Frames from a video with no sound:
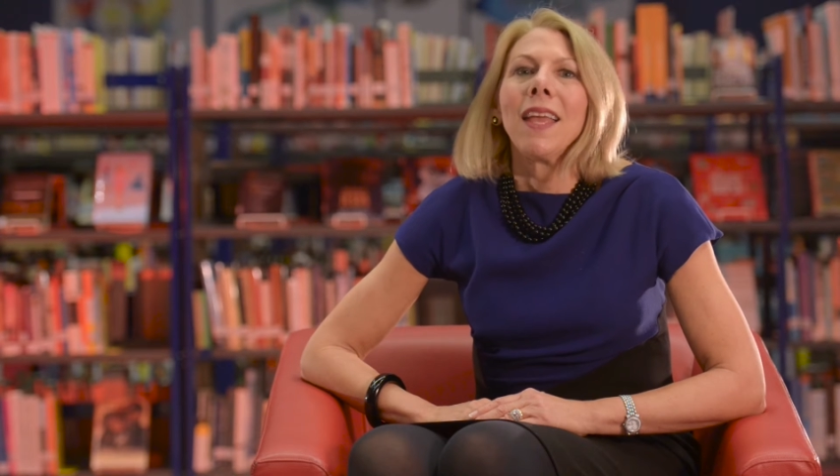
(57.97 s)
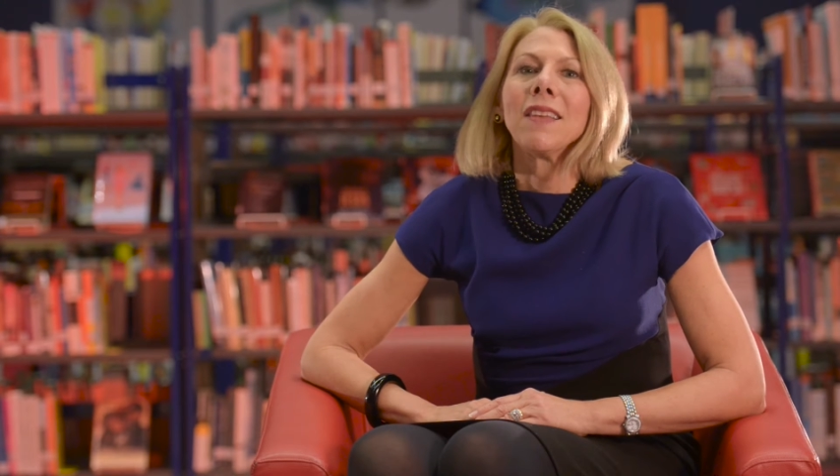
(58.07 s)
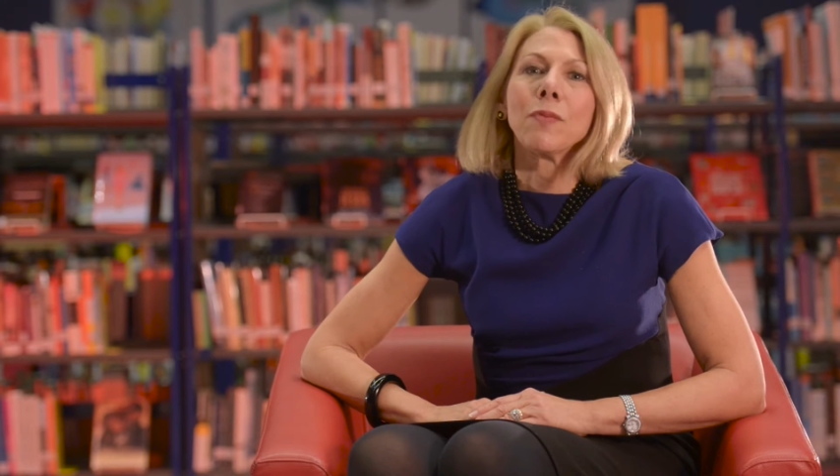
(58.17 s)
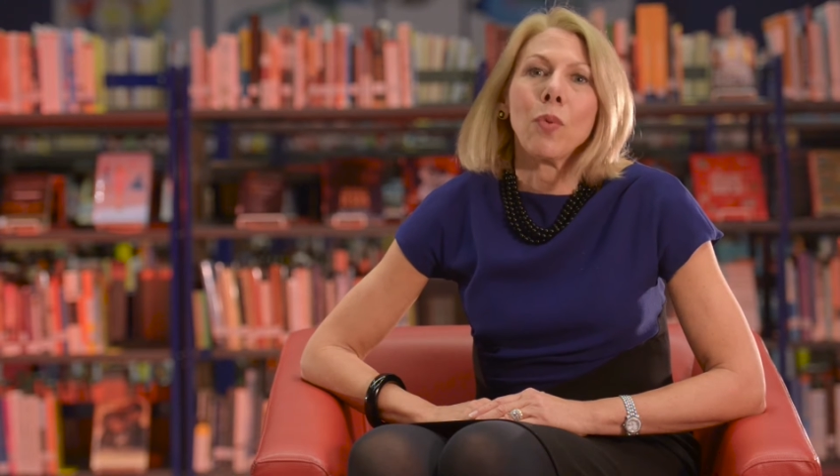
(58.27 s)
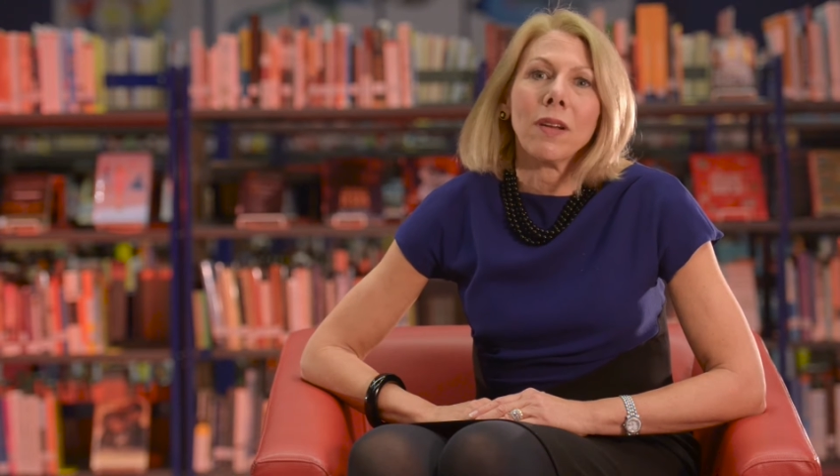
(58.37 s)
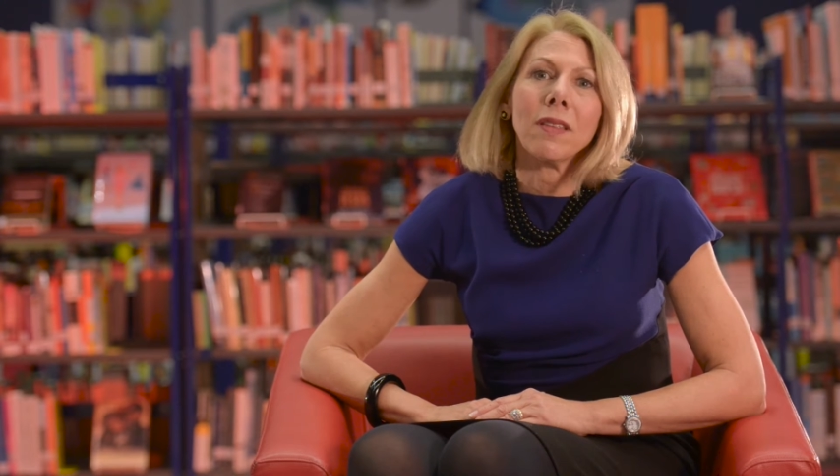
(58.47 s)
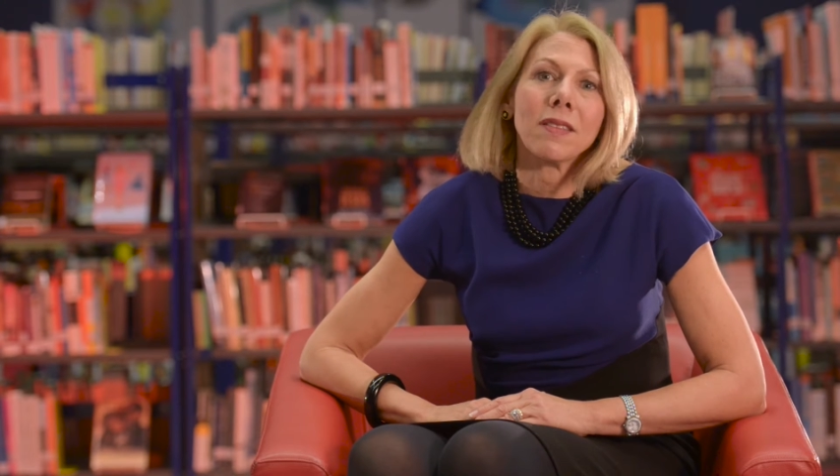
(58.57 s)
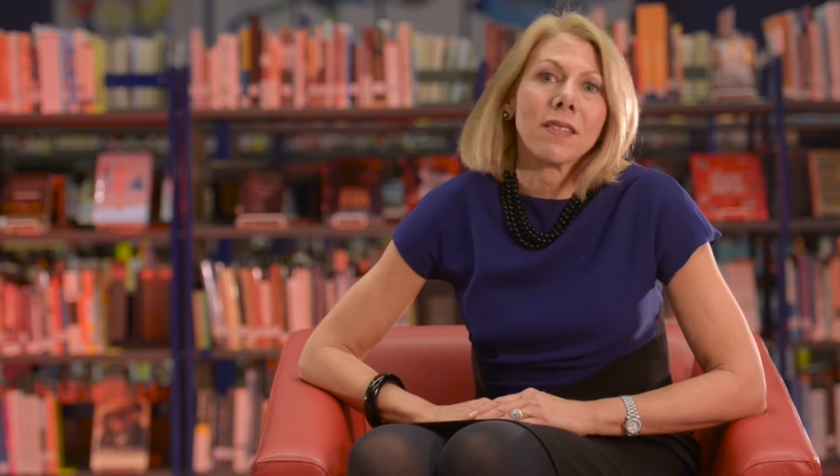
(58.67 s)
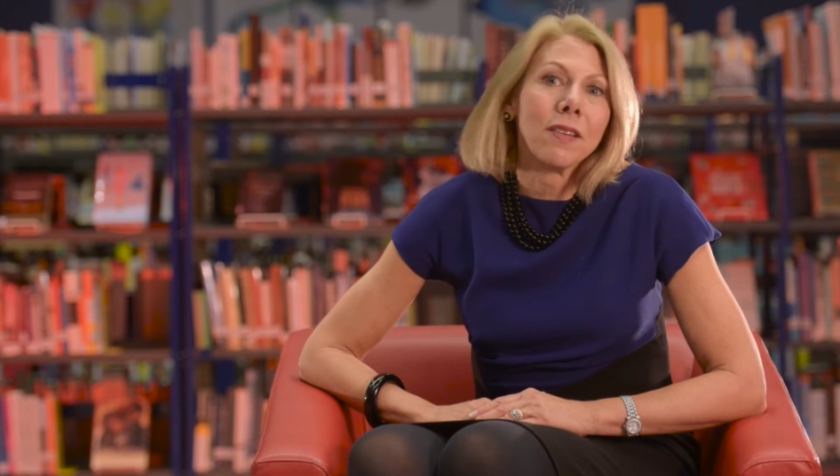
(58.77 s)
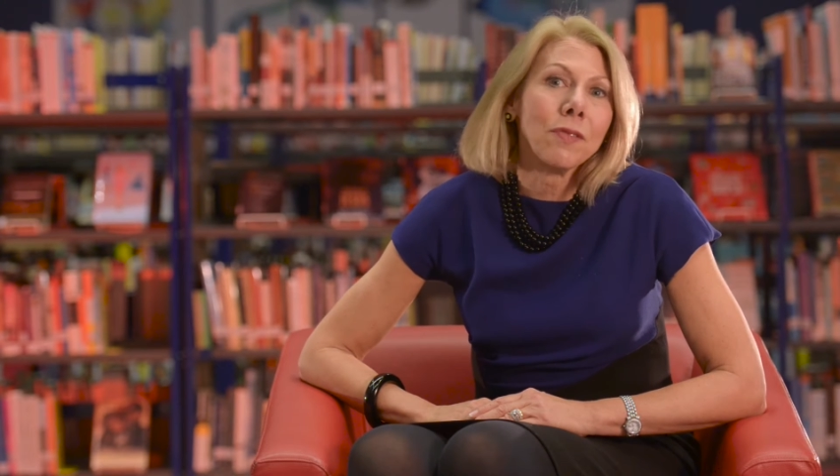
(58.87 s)
is one of the
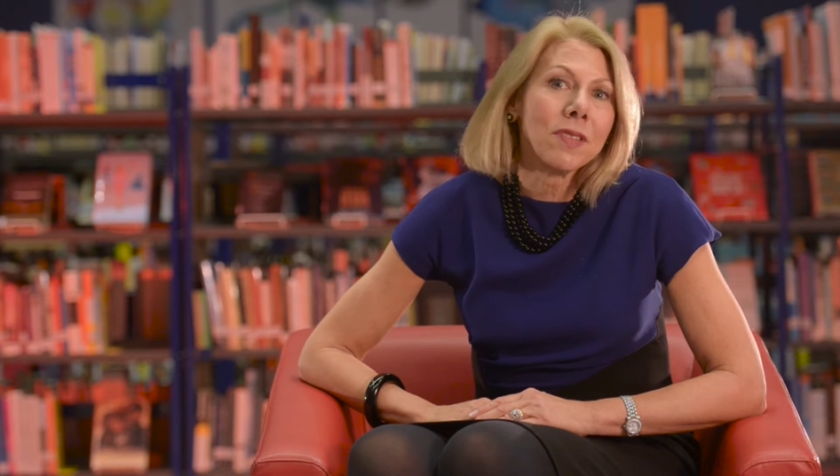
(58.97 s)
skill